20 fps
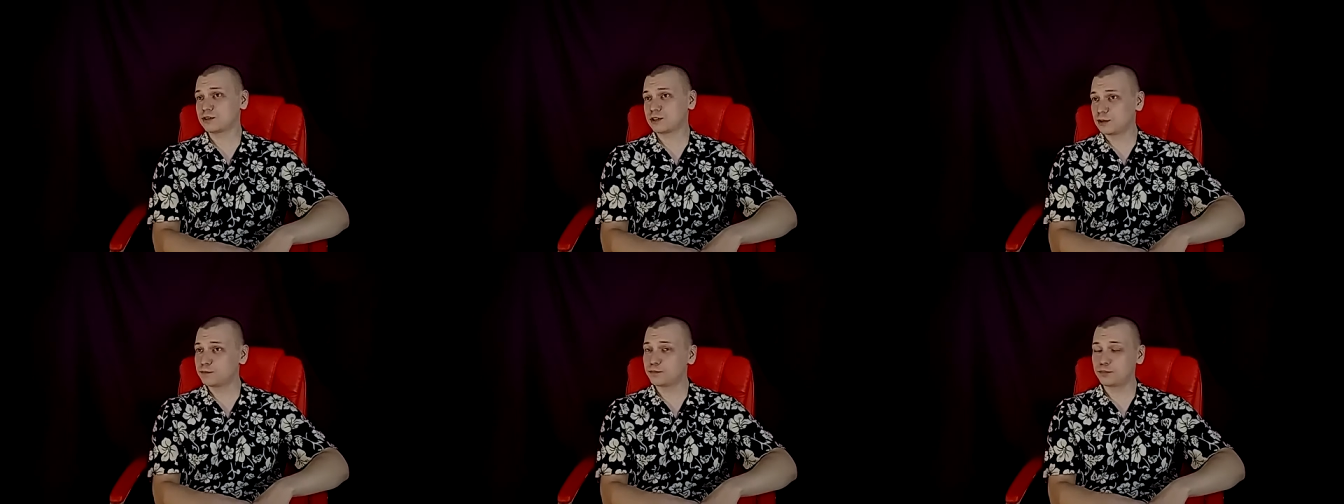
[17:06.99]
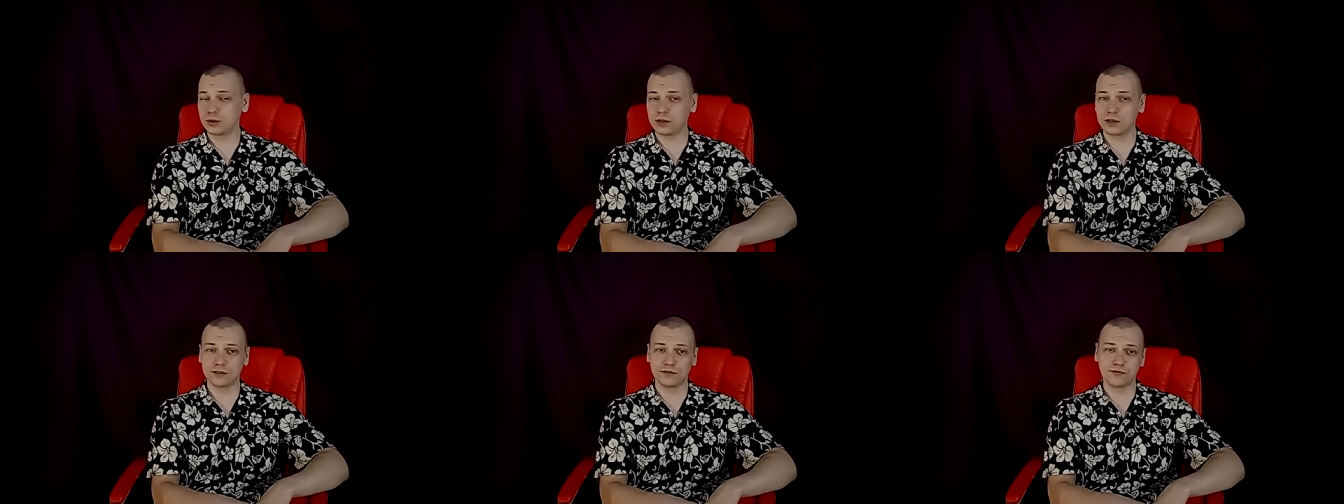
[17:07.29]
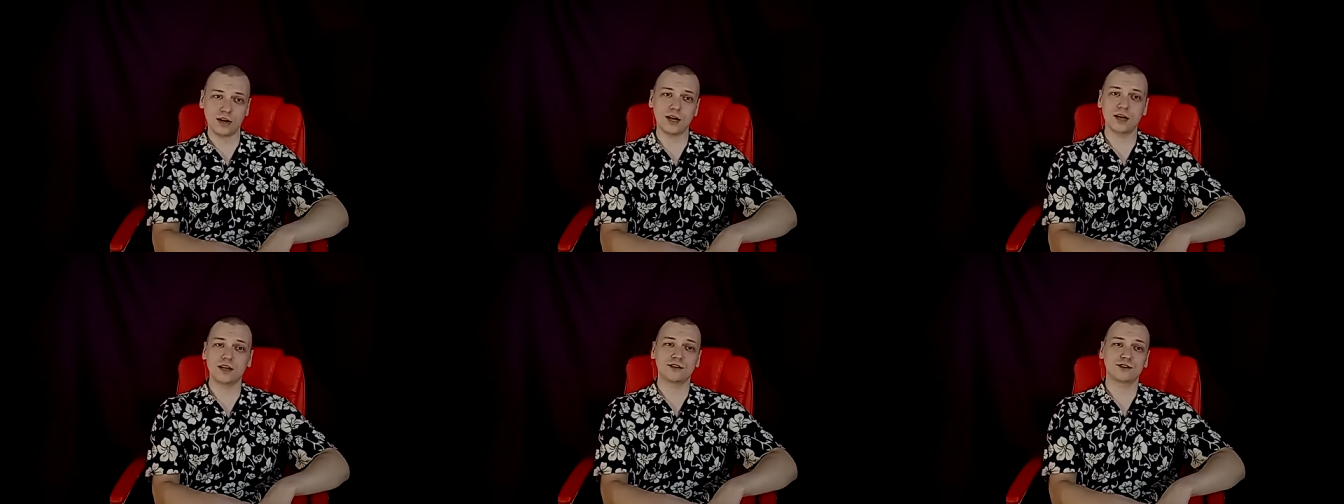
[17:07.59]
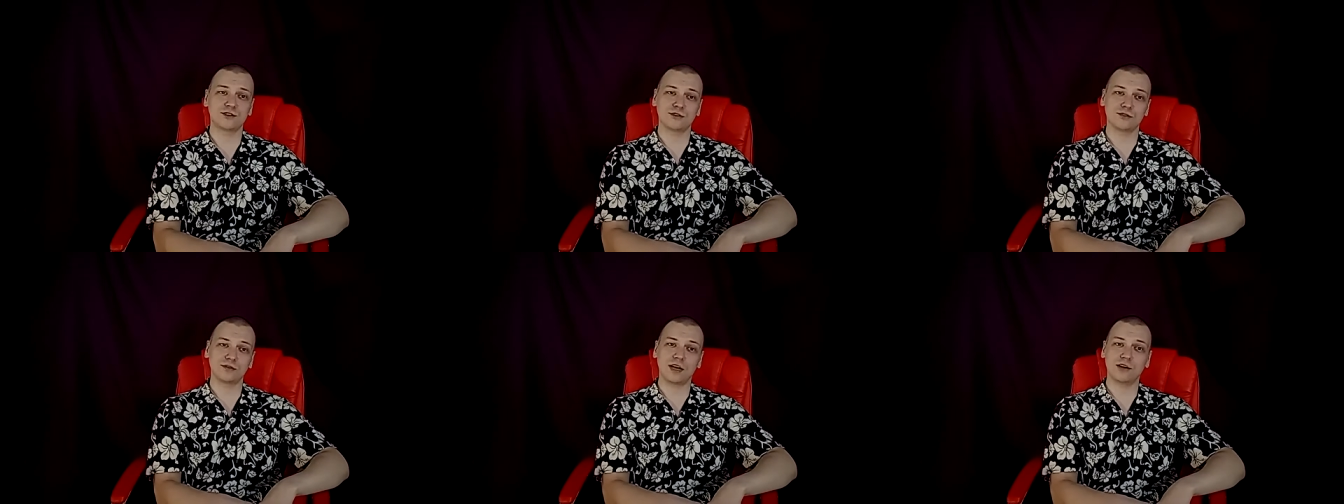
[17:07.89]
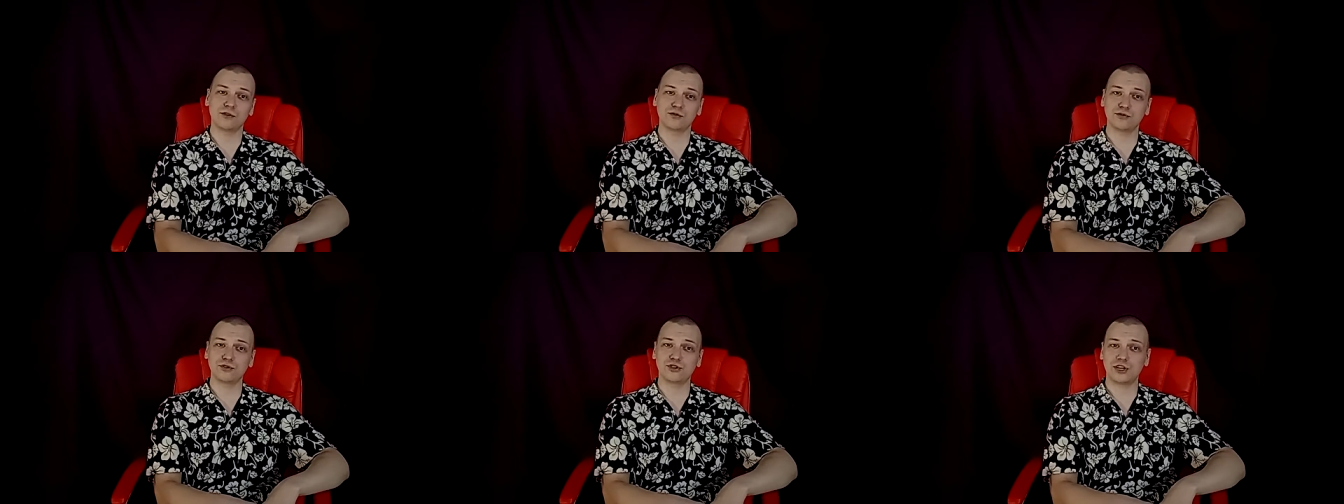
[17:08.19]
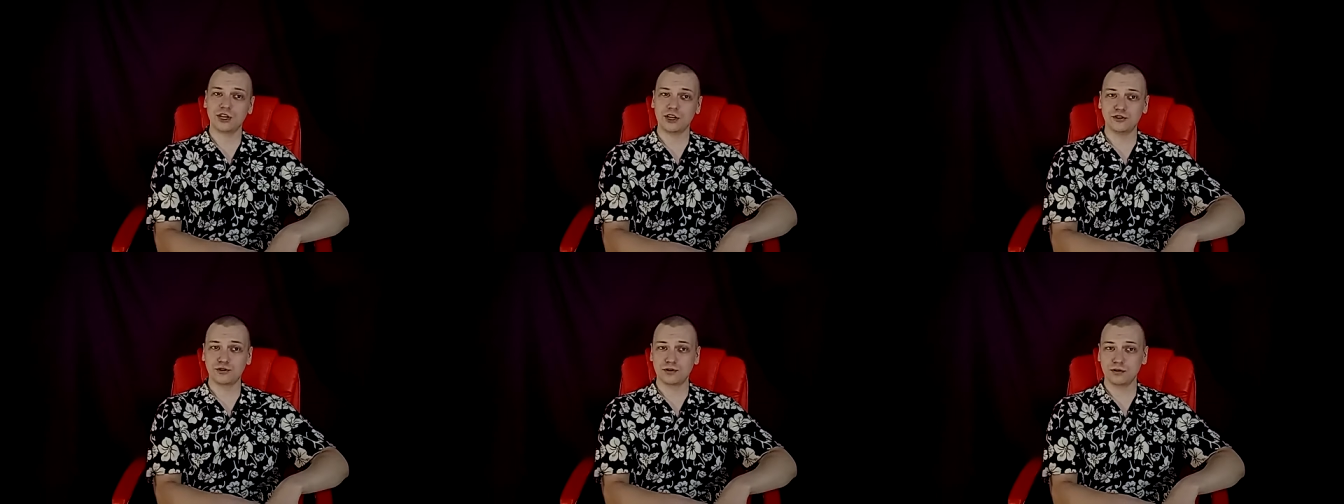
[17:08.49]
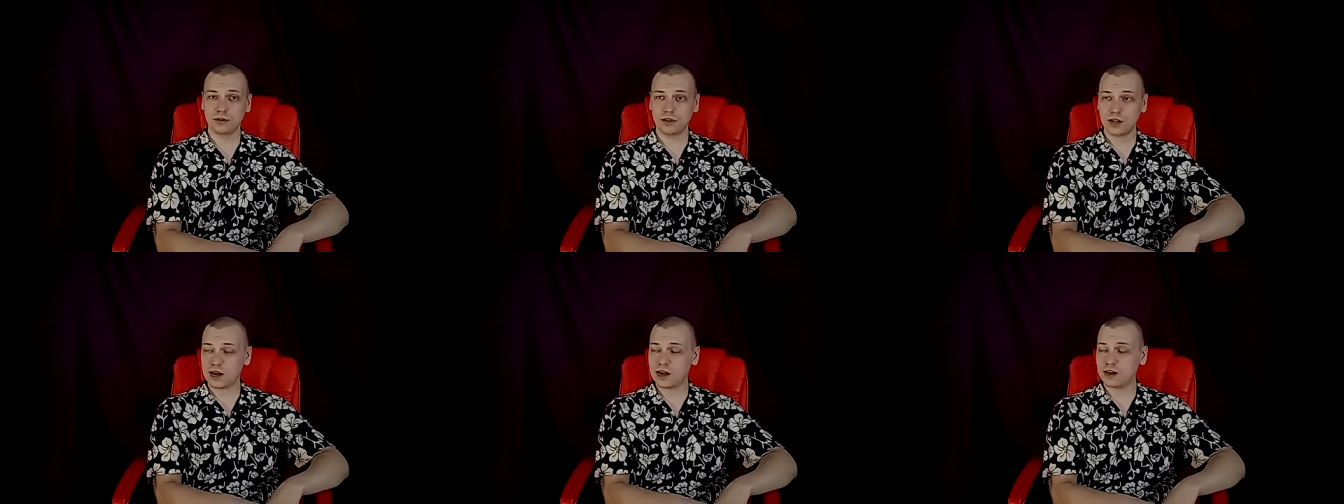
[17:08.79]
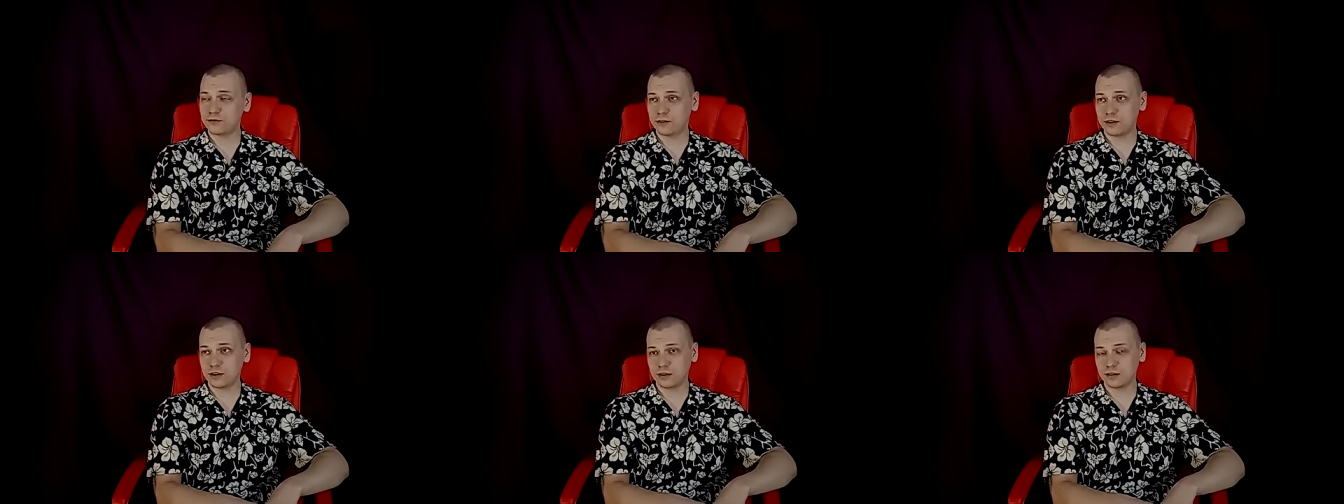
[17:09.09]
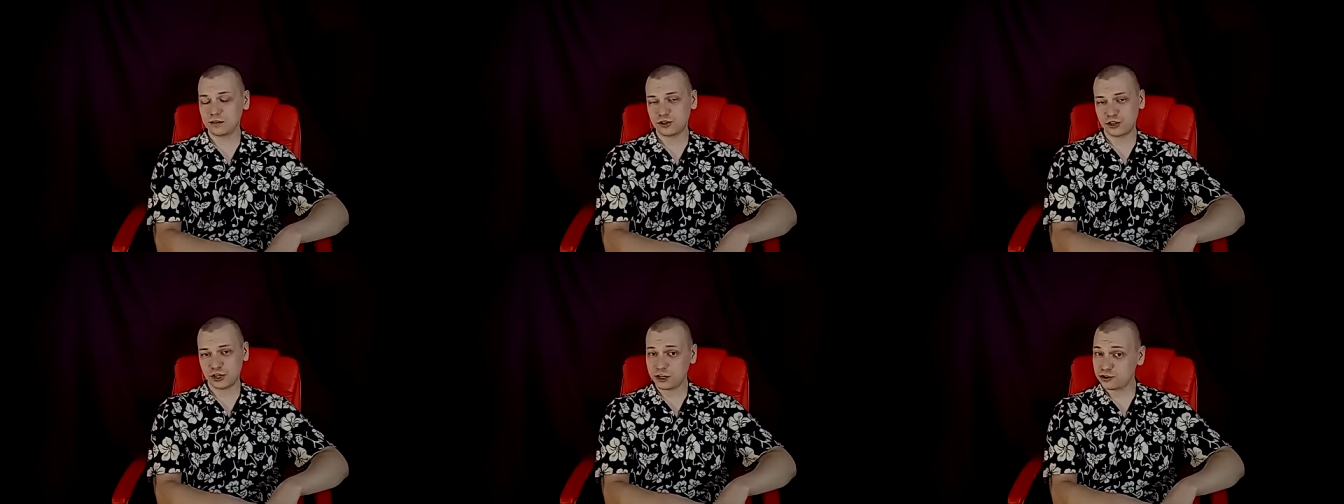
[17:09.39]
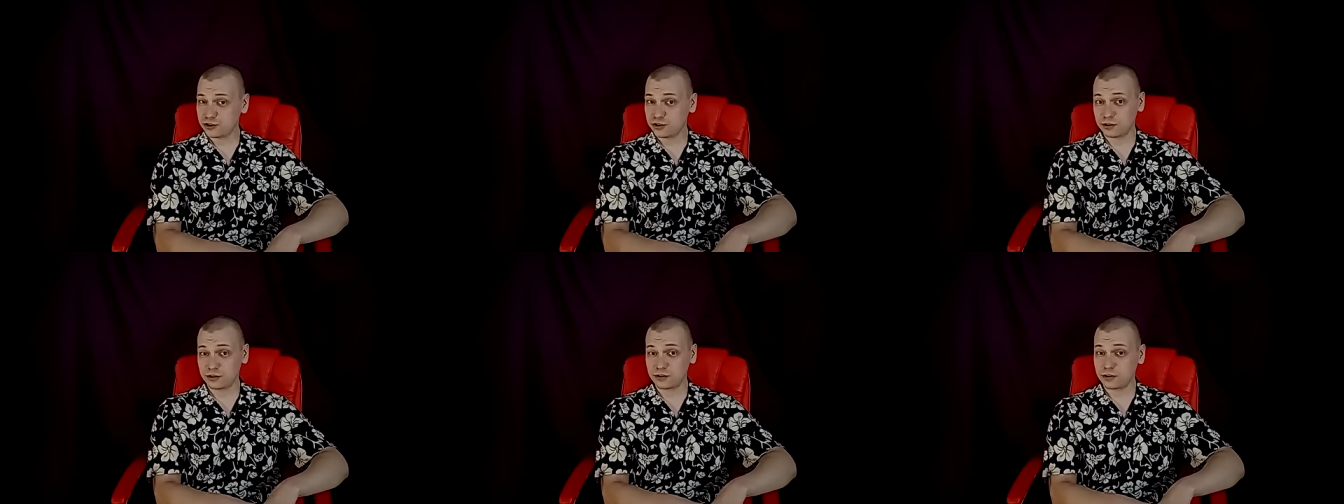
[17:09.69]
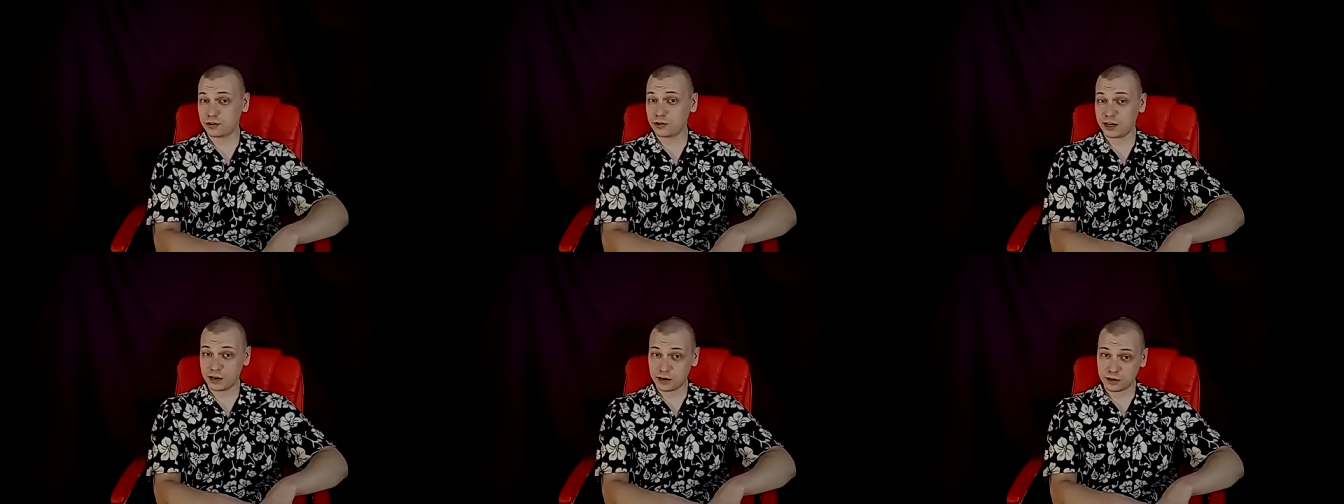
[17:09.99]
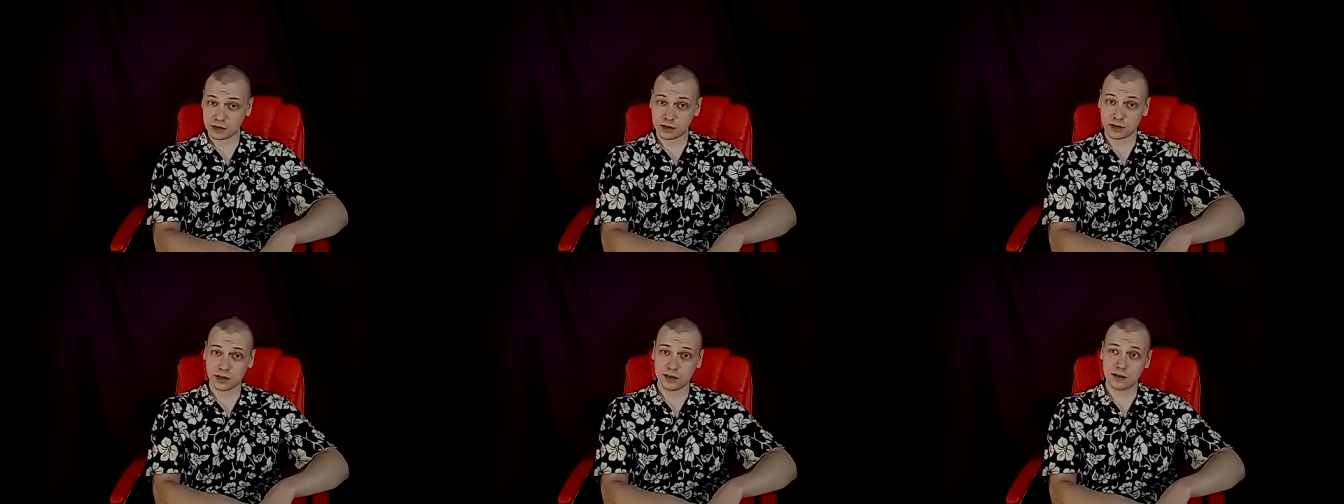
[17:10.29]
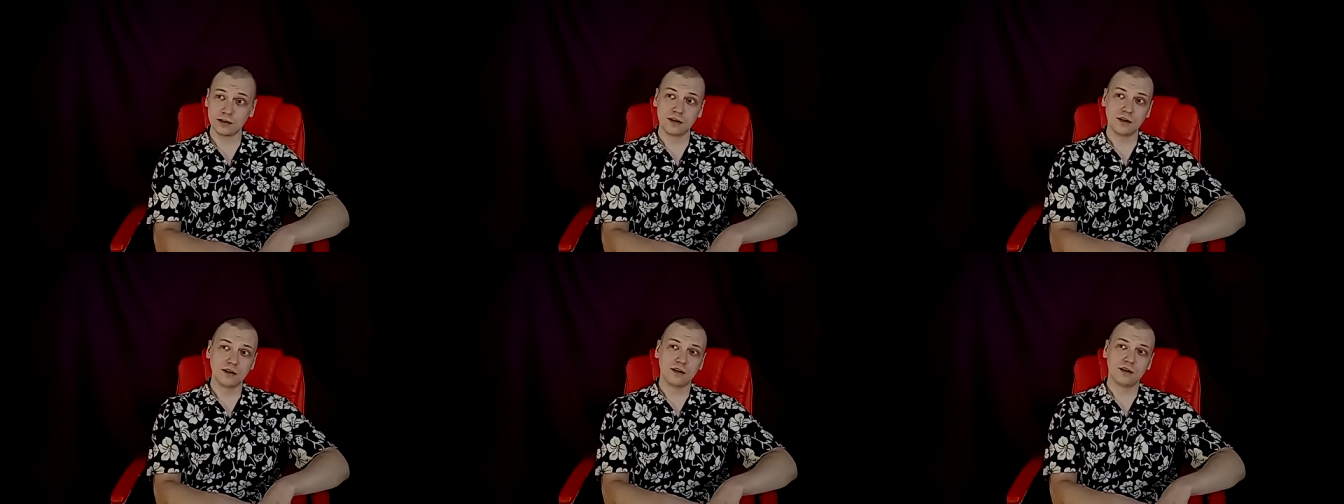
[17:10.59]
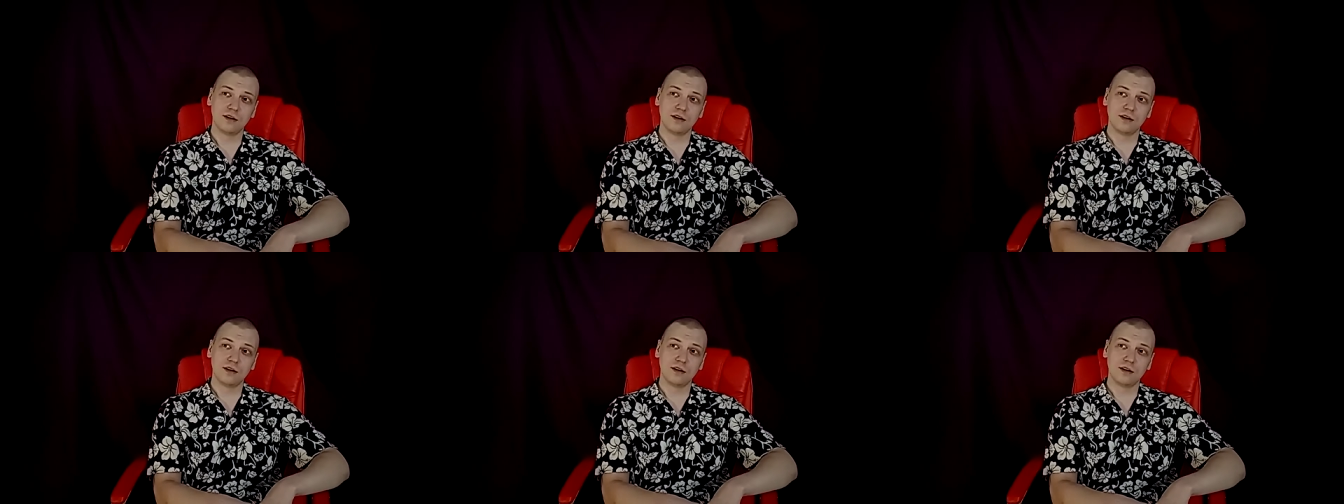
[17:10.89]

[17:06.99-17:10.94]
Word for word: simple advice on how to change your life, then changing your haircut